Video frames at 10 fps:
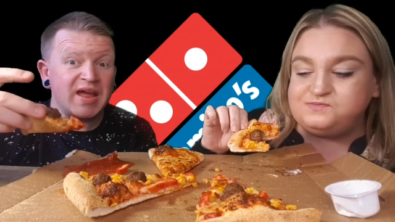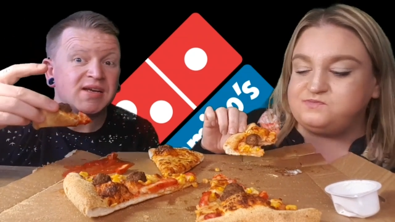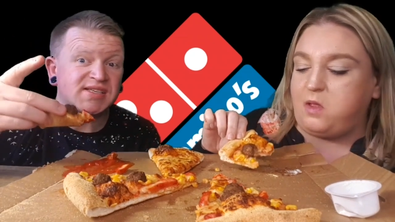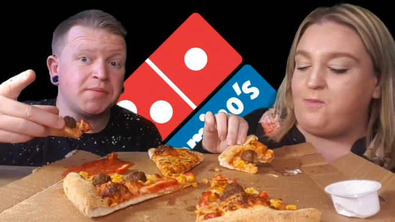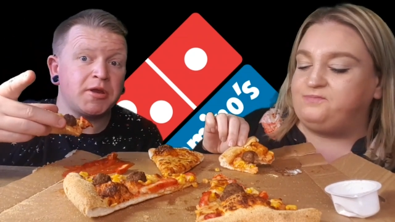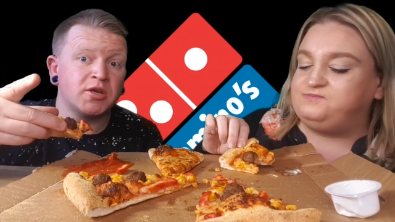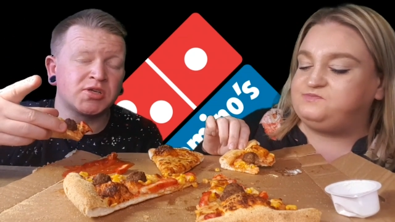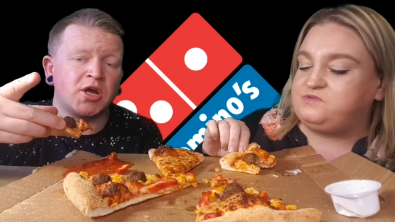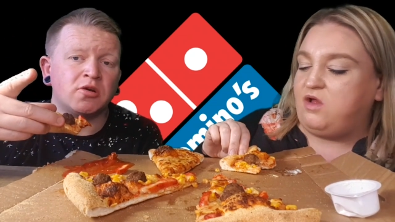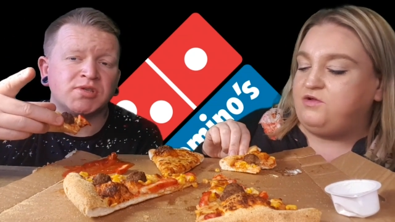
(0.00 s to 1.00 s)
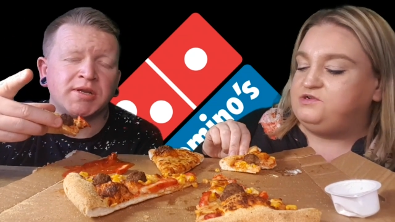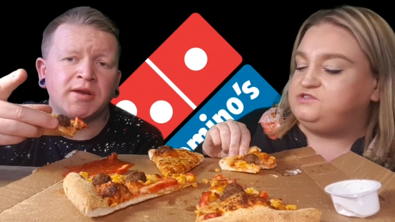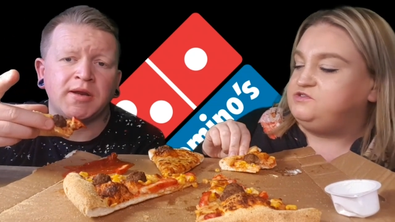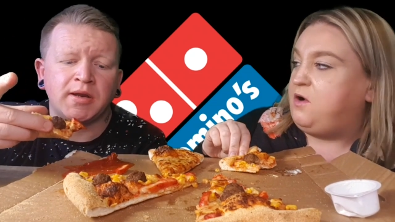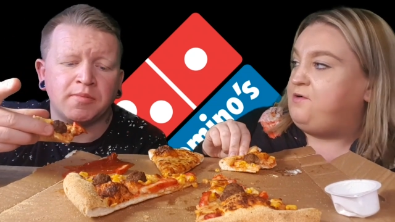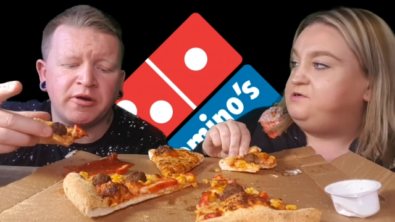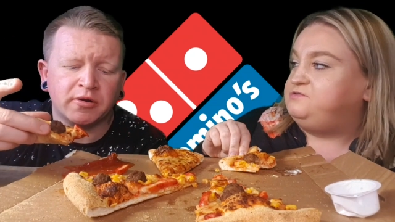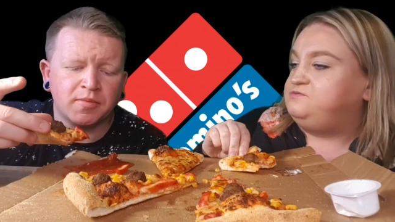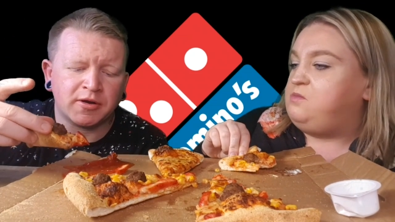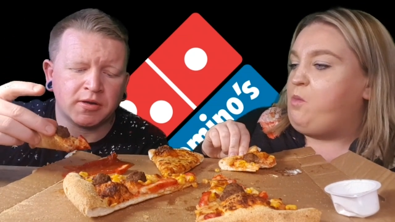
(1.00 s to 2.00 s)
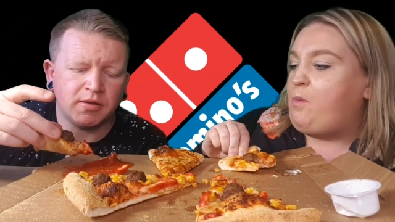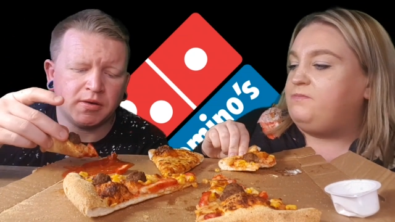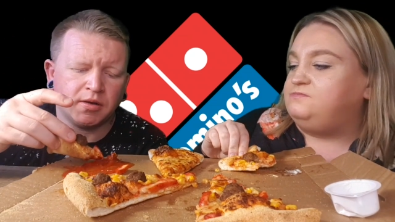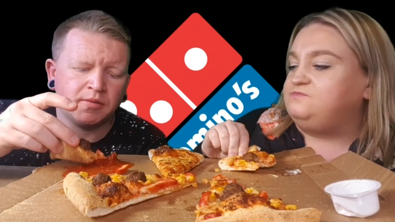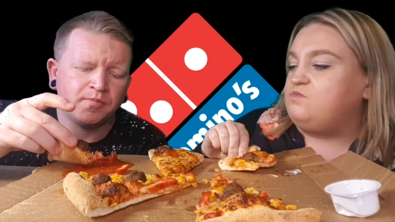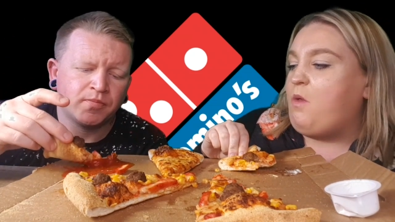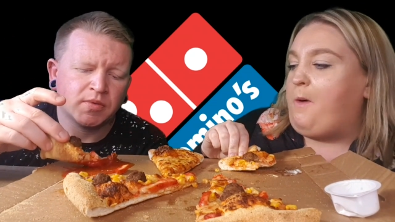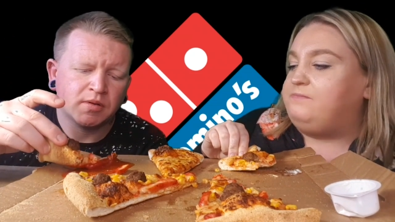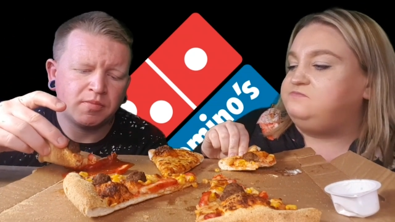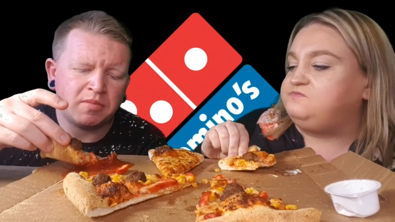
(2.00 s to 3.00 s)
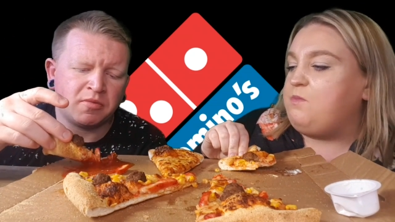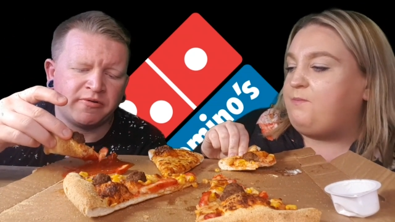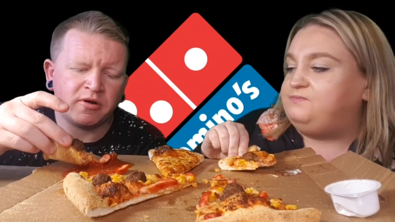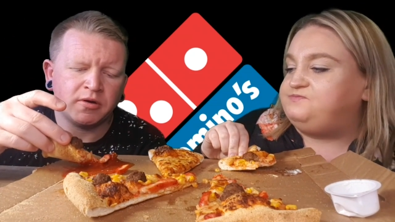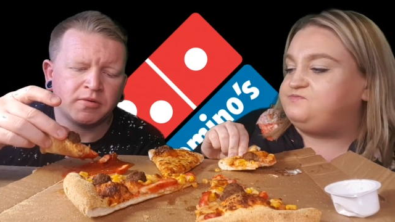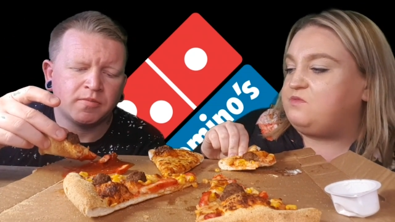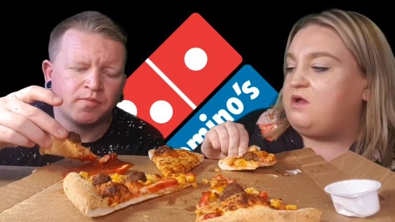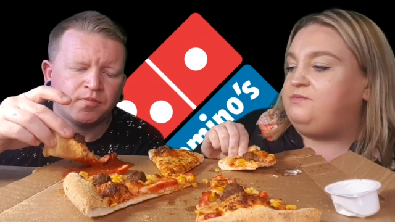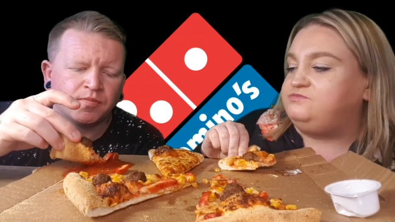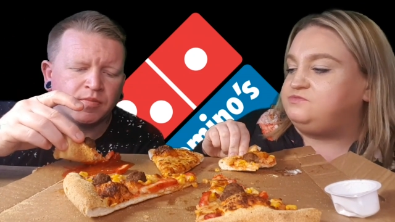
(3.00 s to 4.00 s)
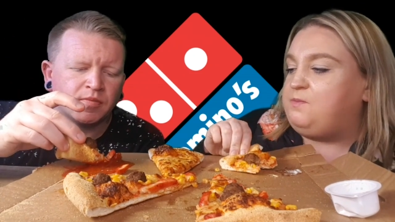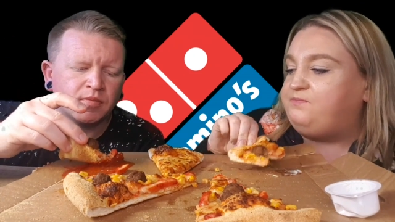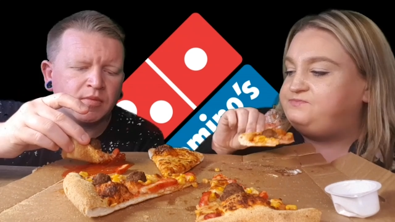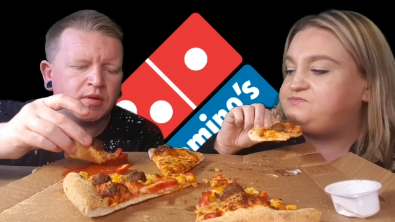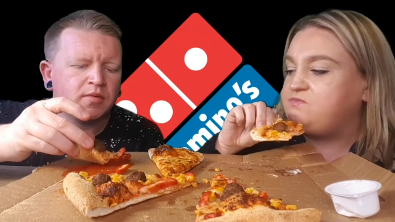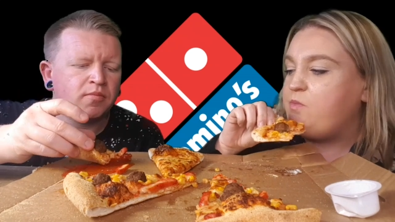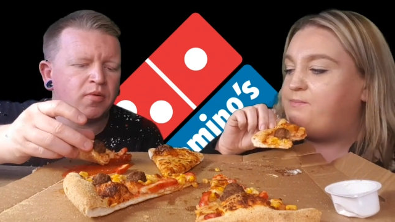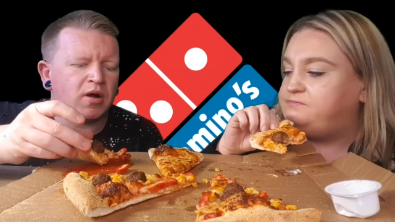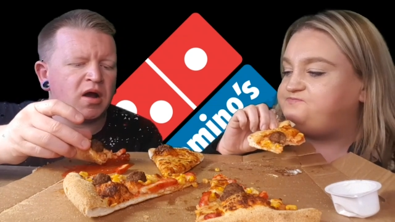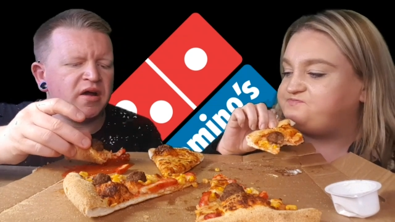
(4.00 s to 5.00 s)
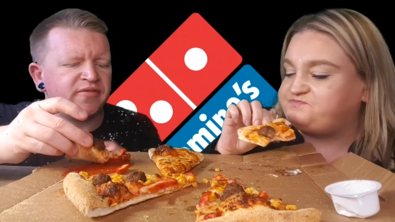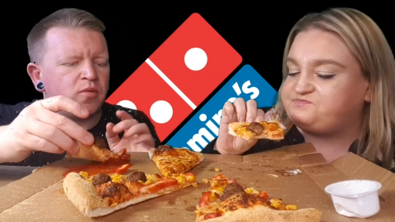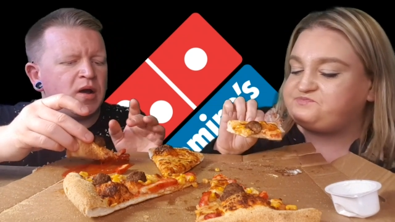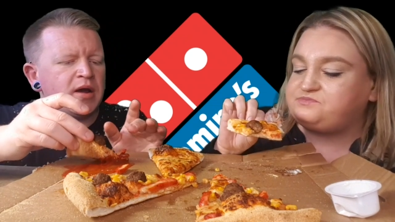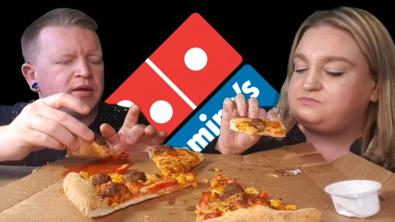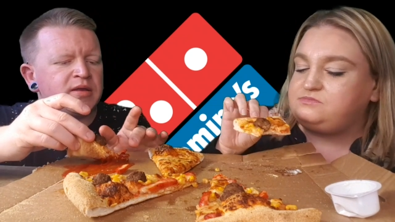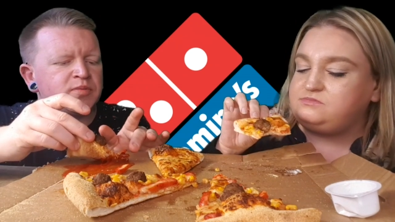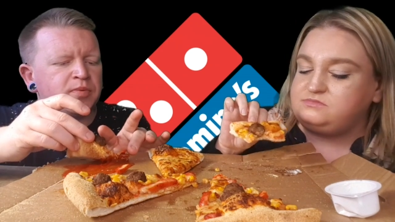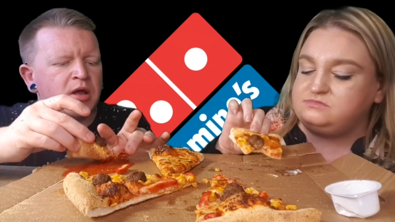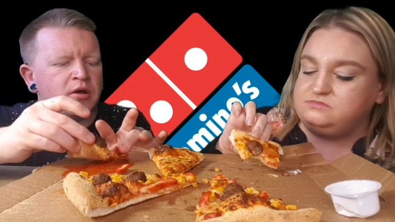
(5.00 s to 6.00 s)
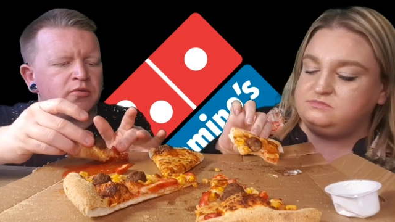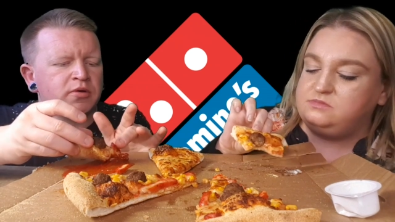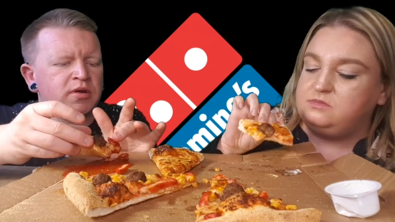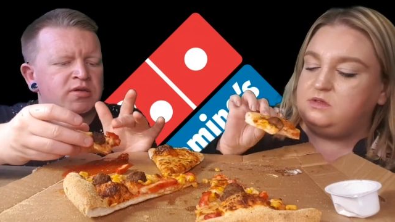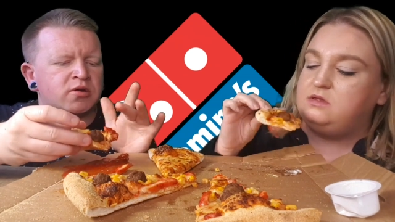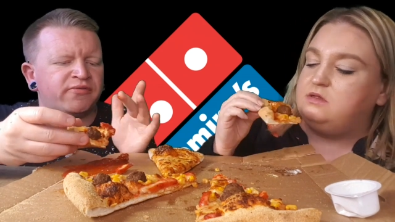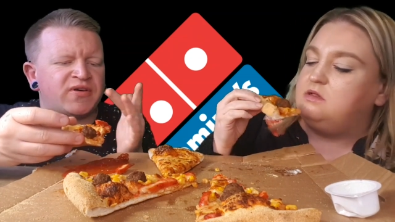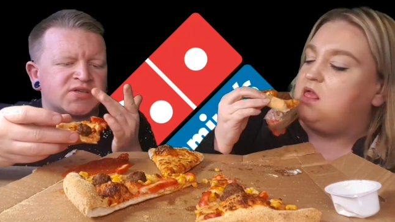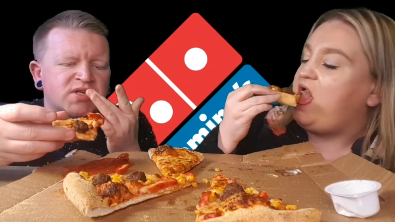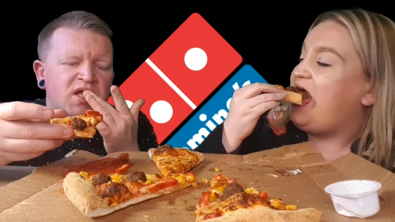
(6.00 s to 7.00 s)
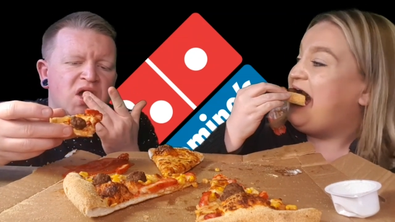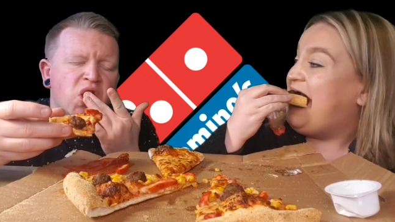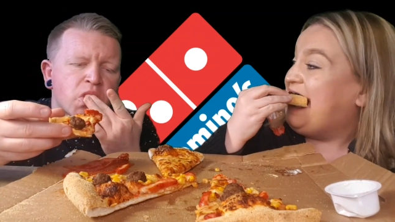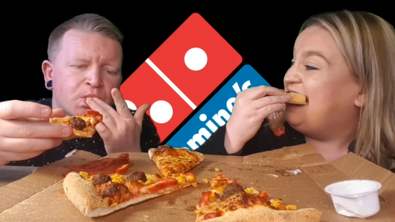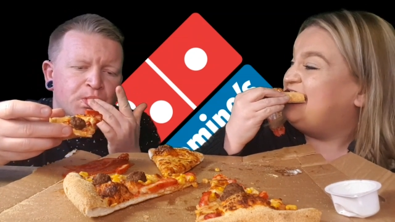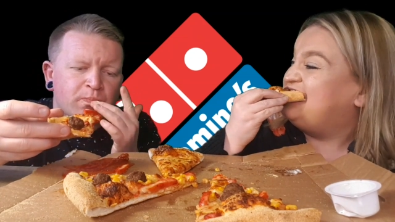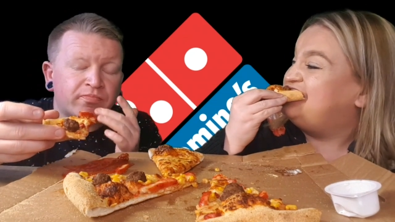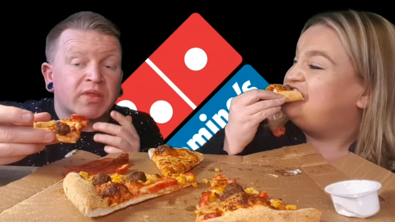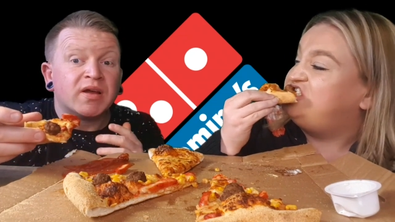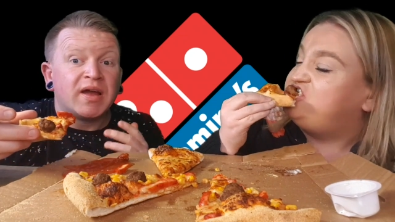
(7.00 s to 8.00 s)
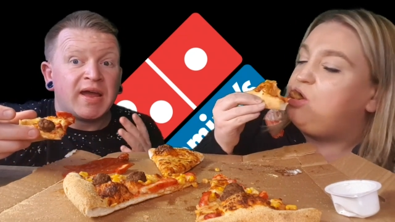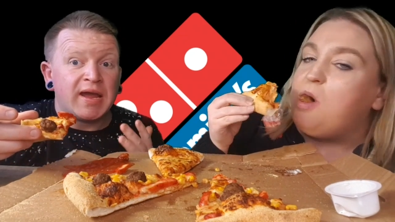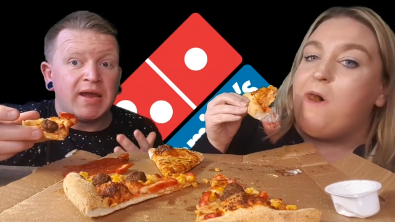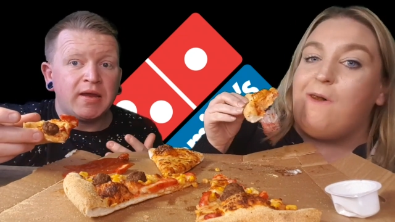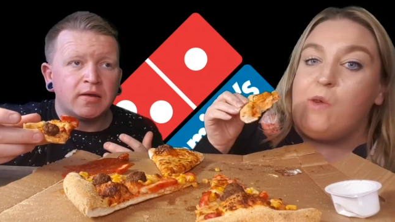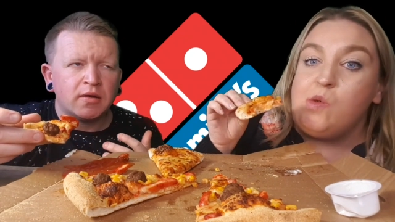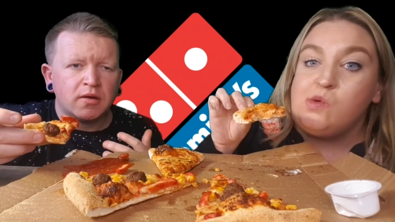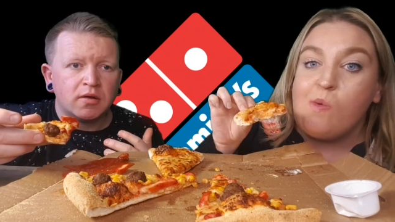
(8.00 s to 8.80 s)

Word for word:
Speaker 1: Exhibit used to host it in America back in the day. Pimp My Ride. But either way, this bloke, it's called Fast and Loud, he